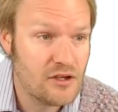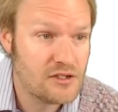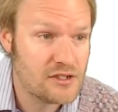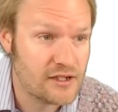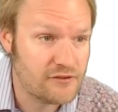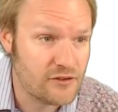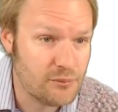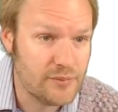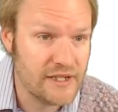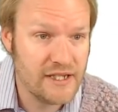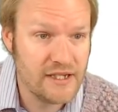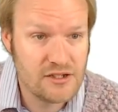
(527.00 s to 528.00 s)
To get from
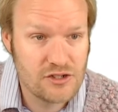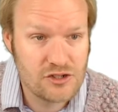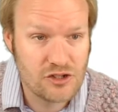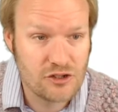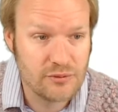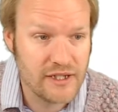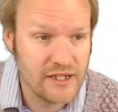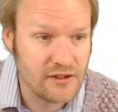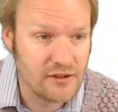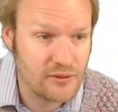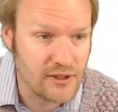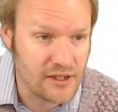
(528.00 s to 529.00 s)
b to 2b,
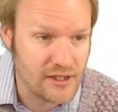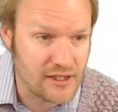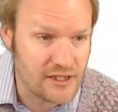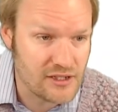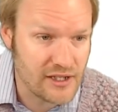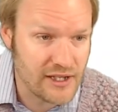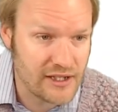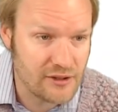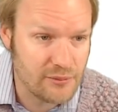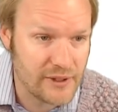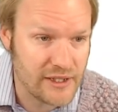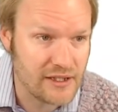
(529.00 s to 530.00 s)
we're going to need to add a
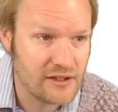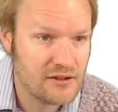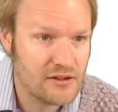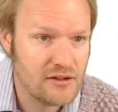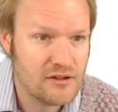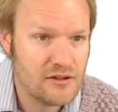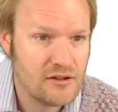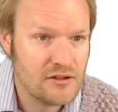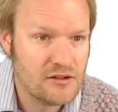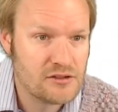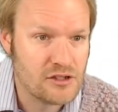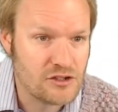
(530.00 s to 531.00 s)
b.
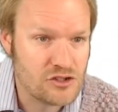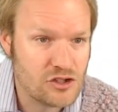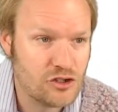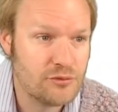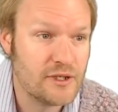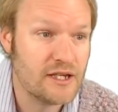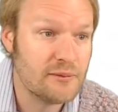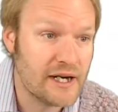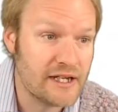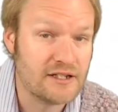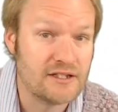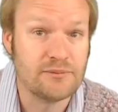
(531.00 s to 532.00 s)
So 2b
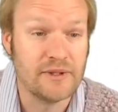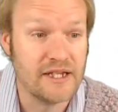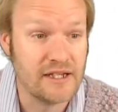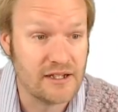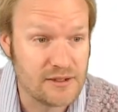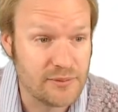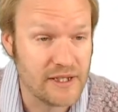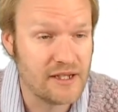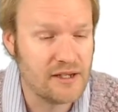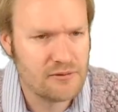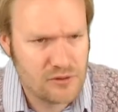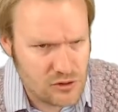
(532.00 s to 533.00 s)
minus b is b.
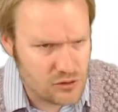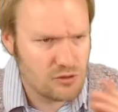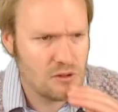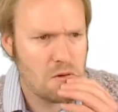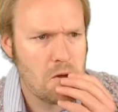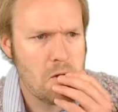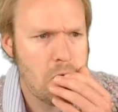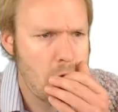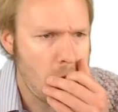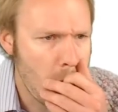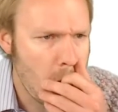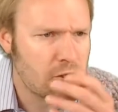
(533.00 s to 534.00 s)
Cool?
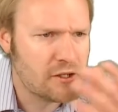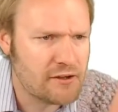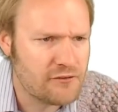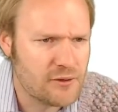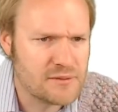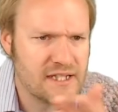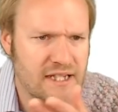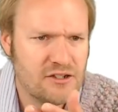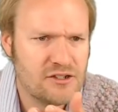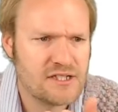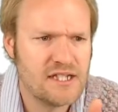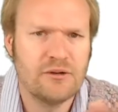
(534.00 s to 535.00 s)
To get from c
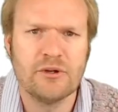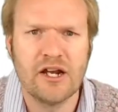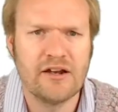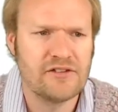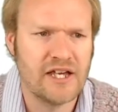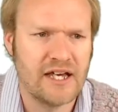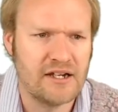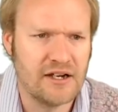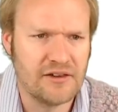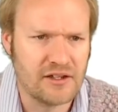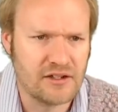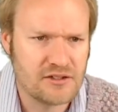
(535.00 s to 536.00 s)
to c, we don't have to add
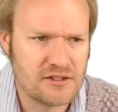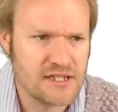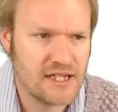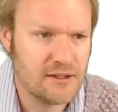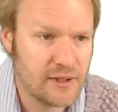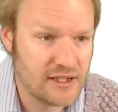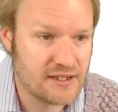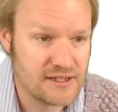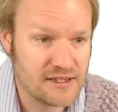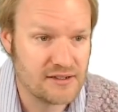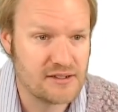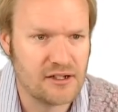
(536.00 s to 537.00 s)
anything. So c minus
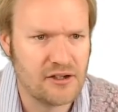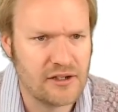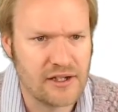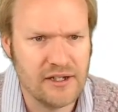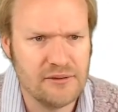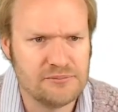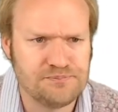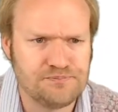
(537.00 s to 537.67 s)
c is 0. Okay?